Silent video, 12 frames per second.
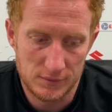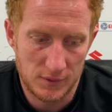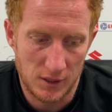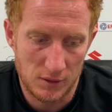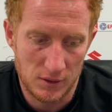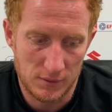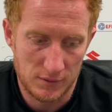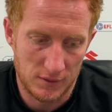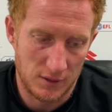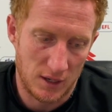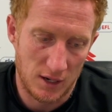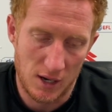
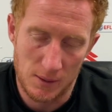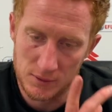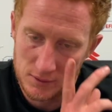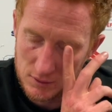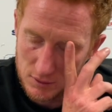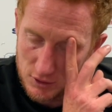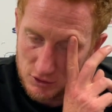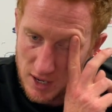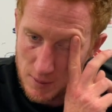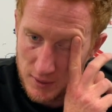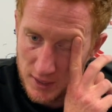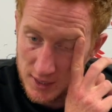the club, and to
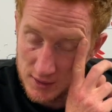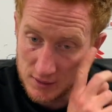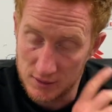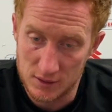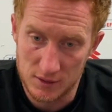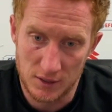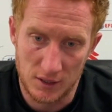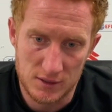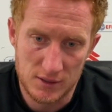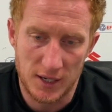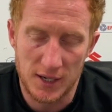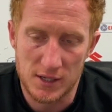attract players, and to
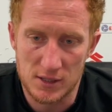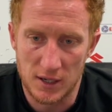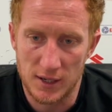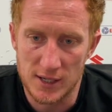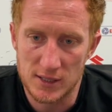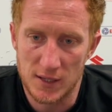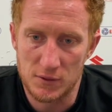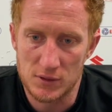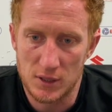take it to the next level.